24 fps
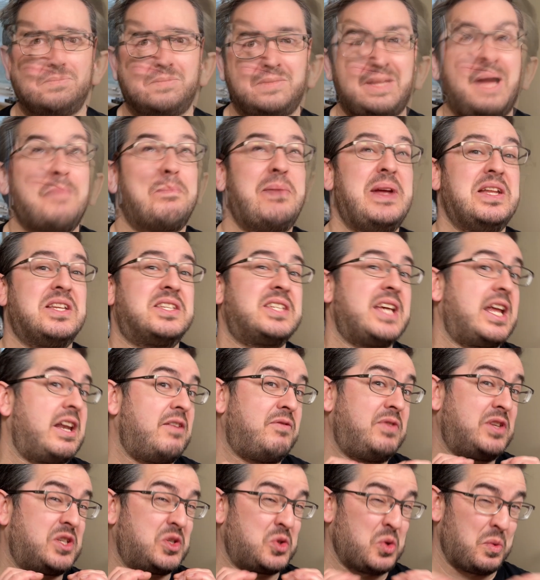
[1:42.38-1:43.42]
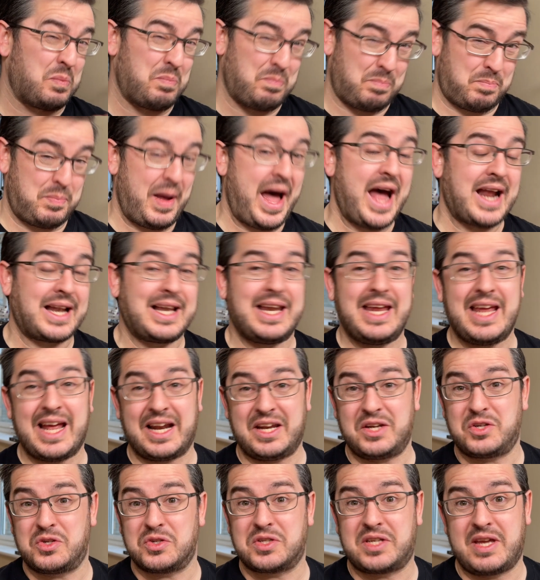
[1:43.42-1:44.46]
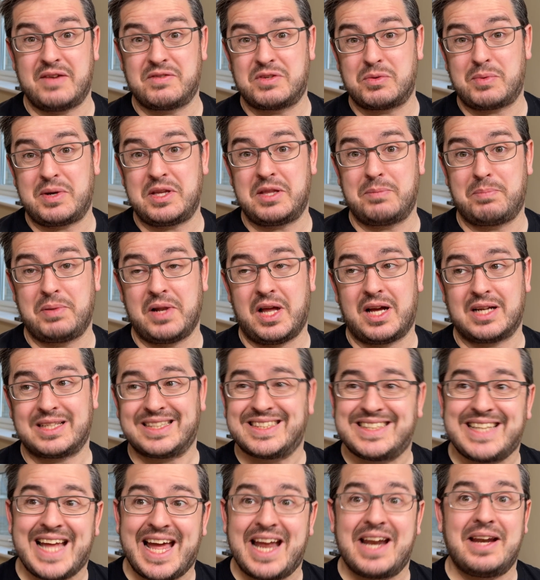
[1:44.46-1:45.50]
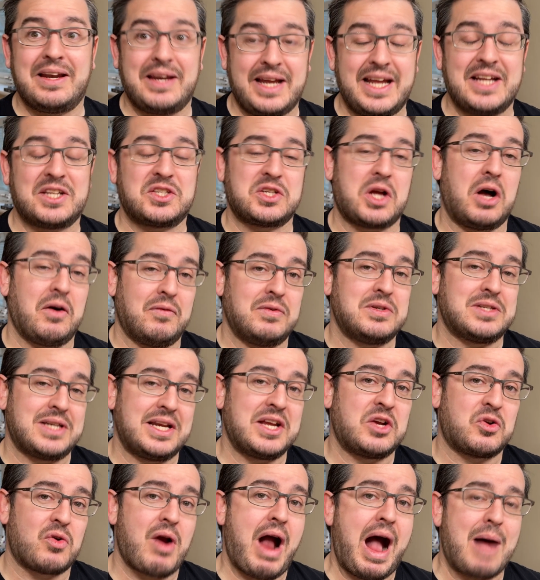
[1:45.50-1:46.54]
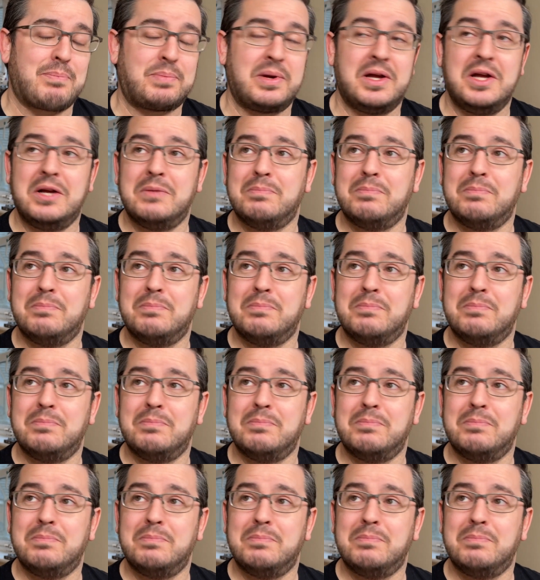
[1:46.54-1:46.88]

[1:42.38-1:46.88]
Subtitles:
That being said, if it's done badly and it just gives away the plot, then it's obviously crap.